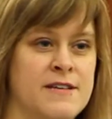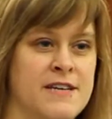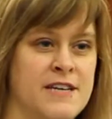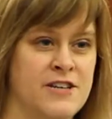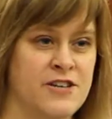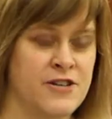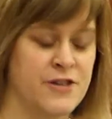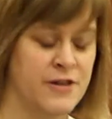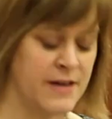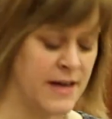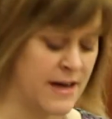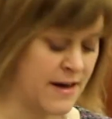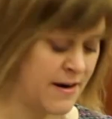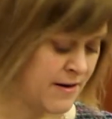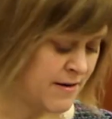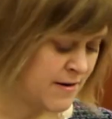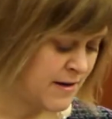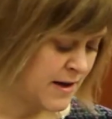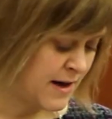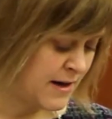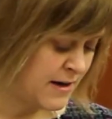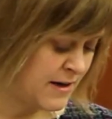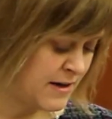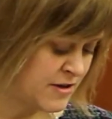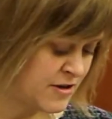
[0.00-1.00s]
teacher,
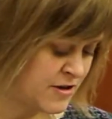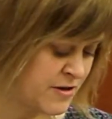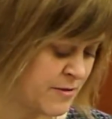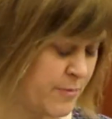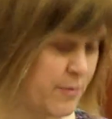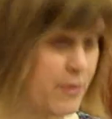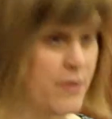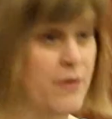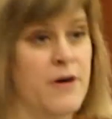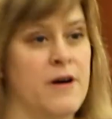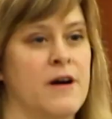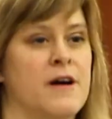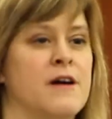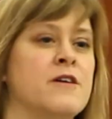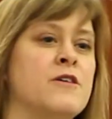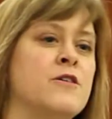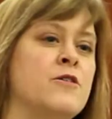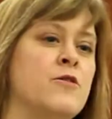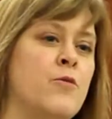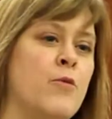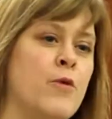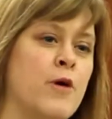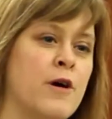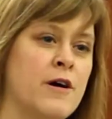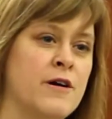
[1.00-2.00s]
Caroline Nishimura,
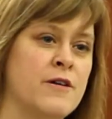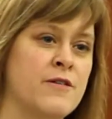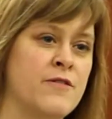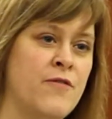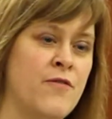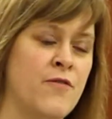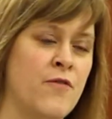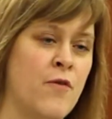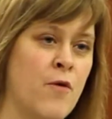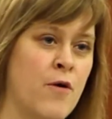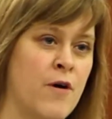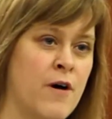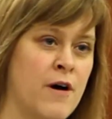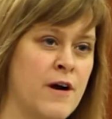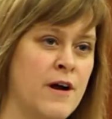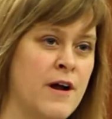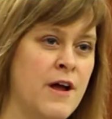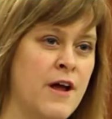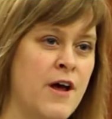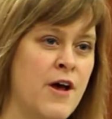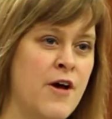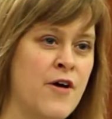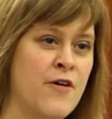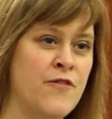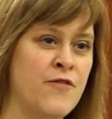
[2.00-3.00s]
who worked for
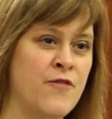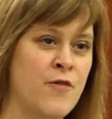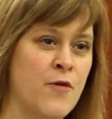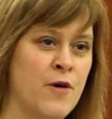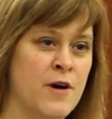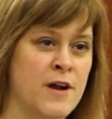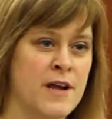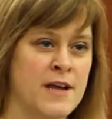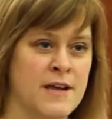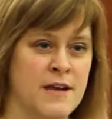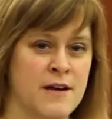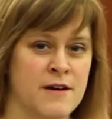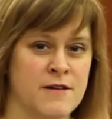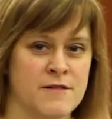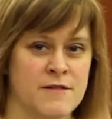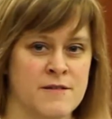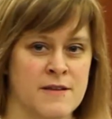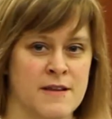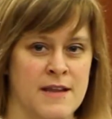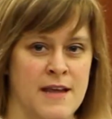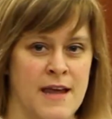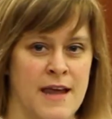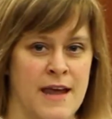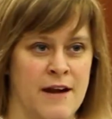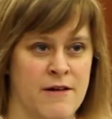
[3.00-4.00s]
40 years
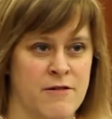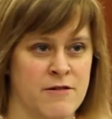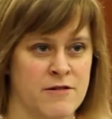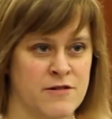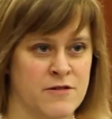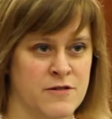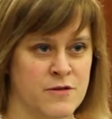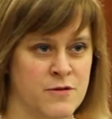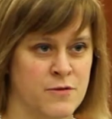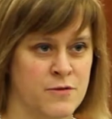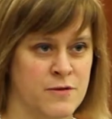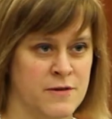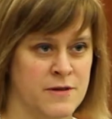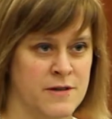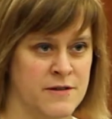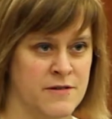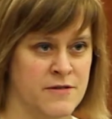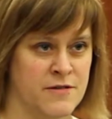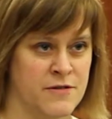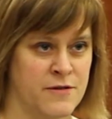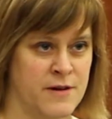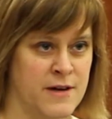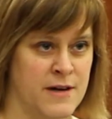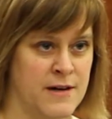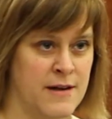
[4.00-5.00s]
in the Anchorage School
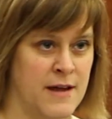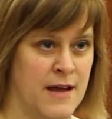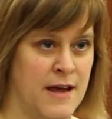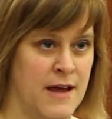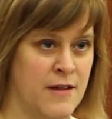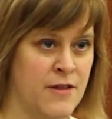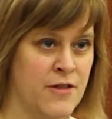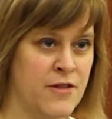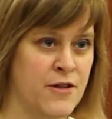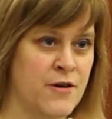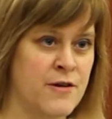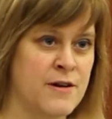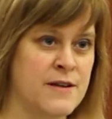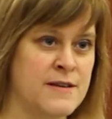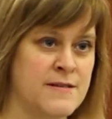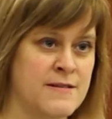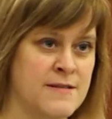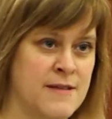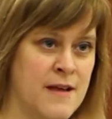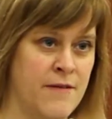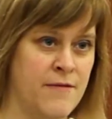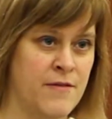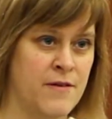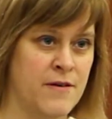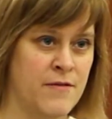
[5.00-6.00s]
District, and
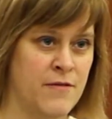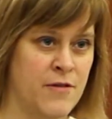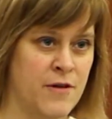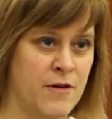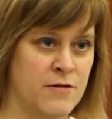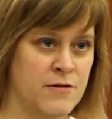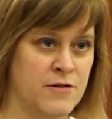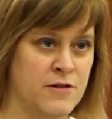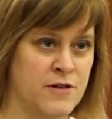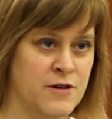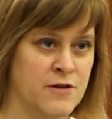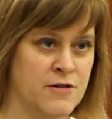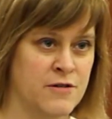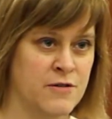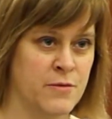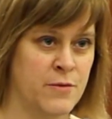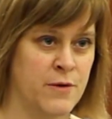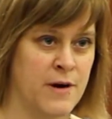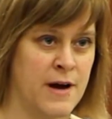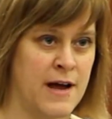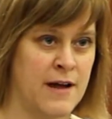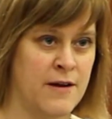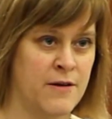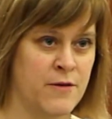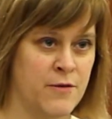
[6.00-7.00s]
37 of those years
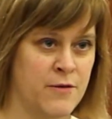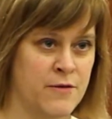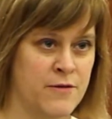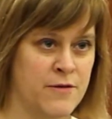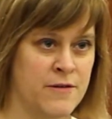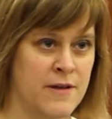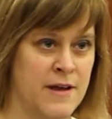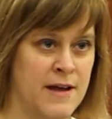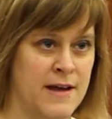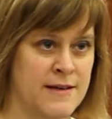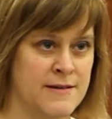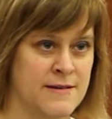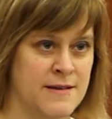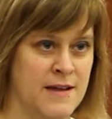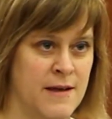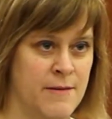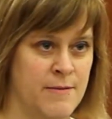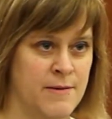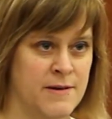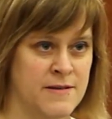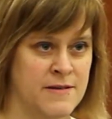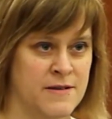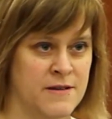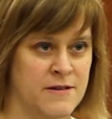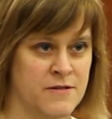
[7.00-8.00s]
were at Northern Lights
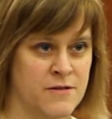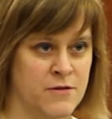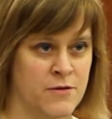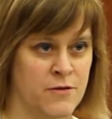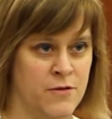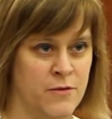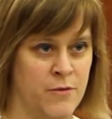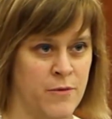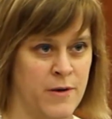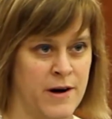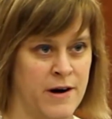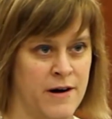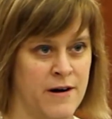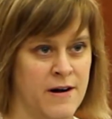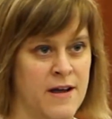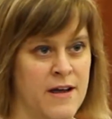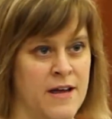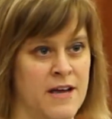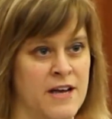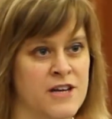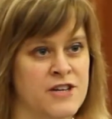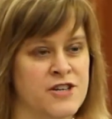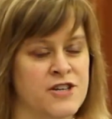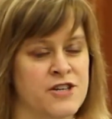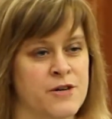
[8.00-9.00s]
ABC School, where
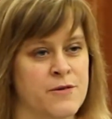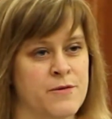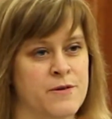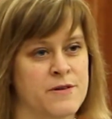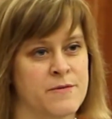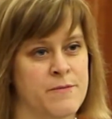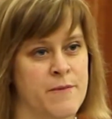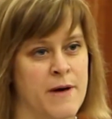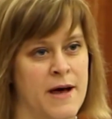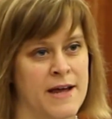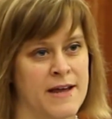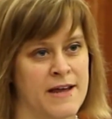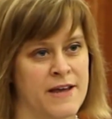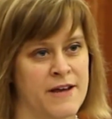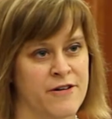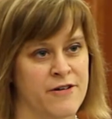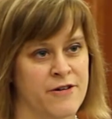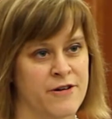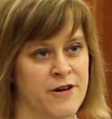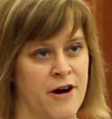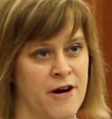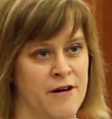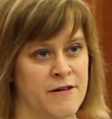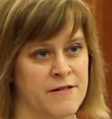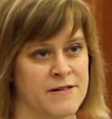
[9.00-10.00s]
she was my
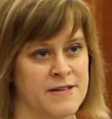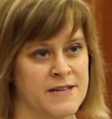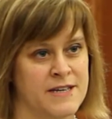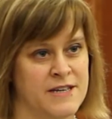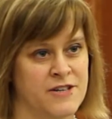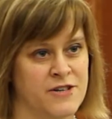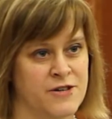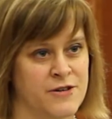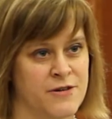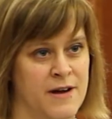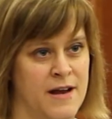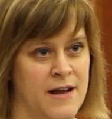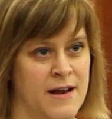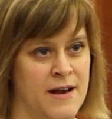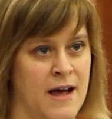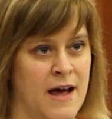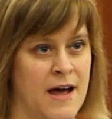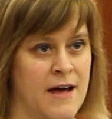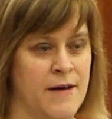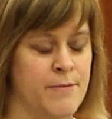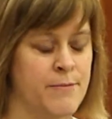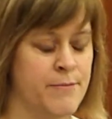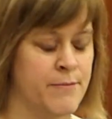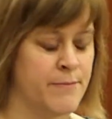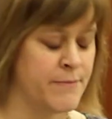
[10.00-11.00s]
kindergarten teacher, and
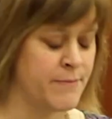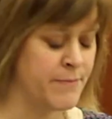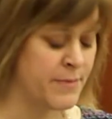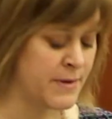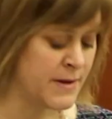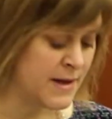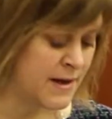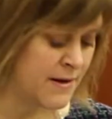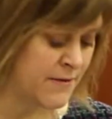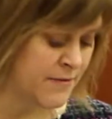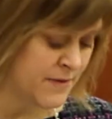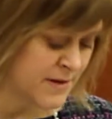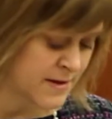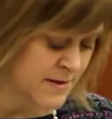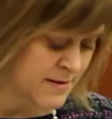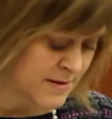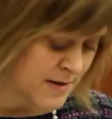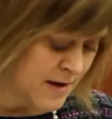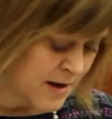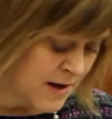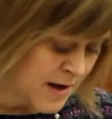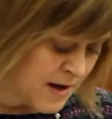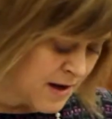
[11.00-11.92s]
I believe is